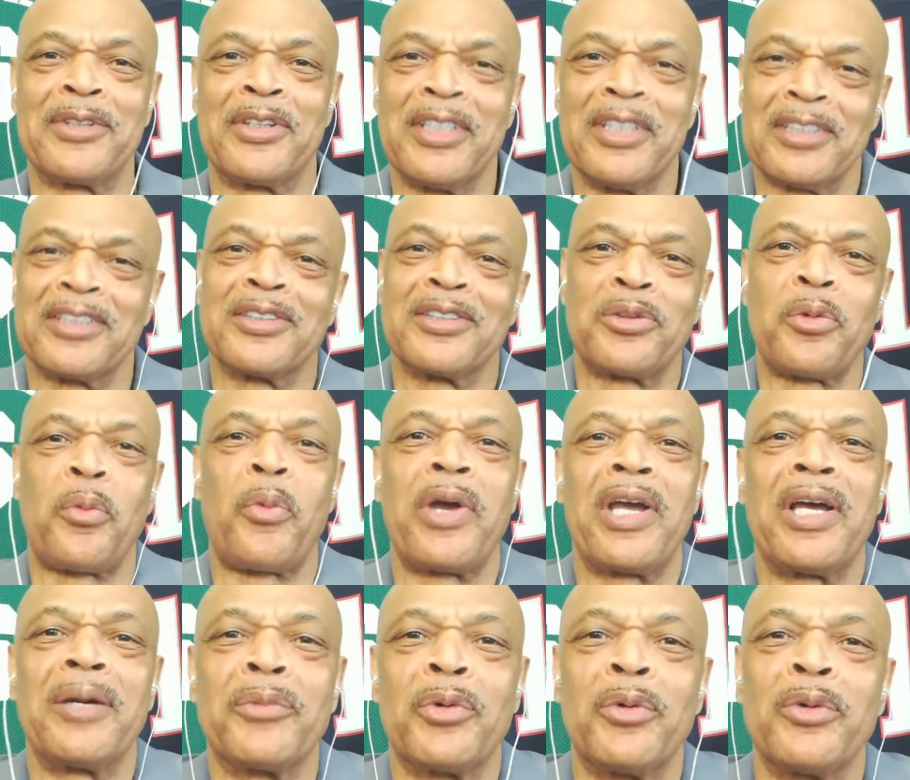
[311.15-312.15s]
this is the way
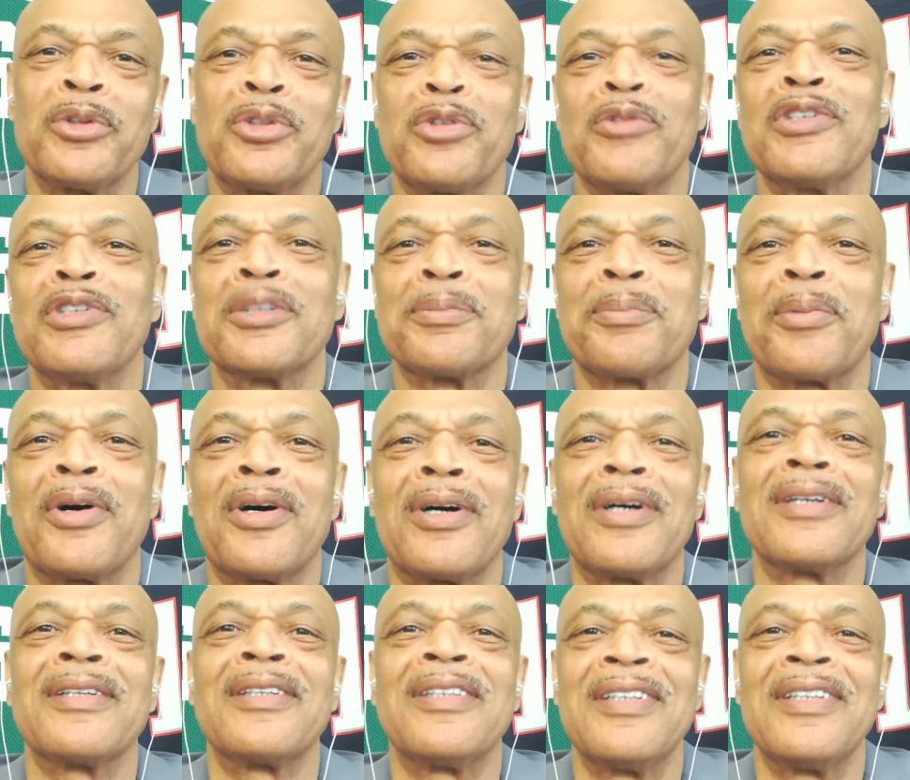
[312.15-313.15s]
I'm going to
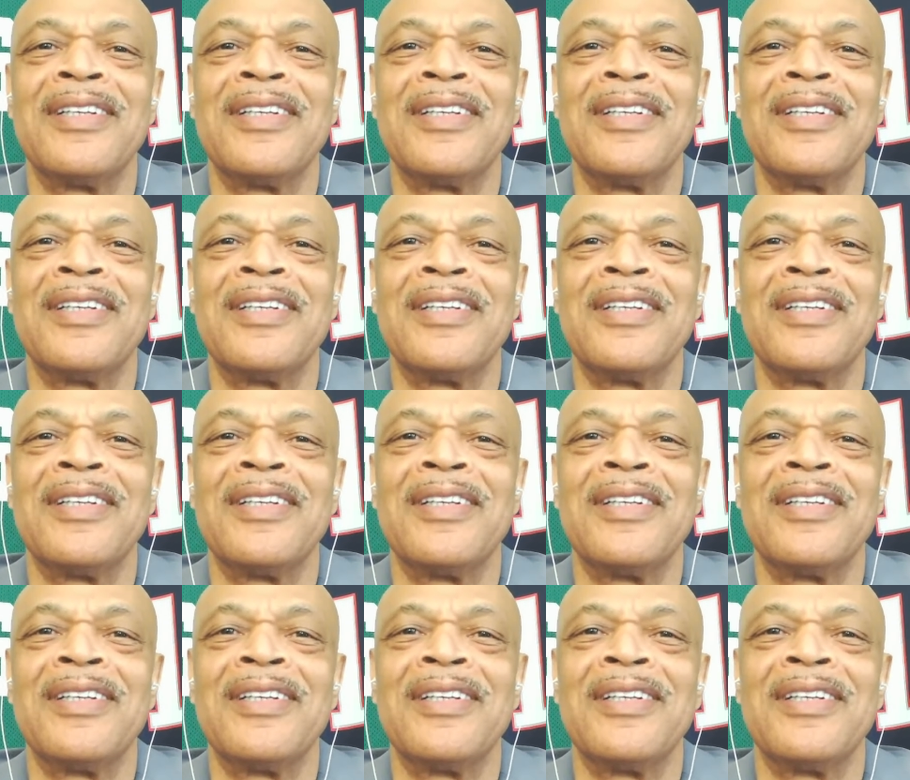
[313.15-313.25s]
respond,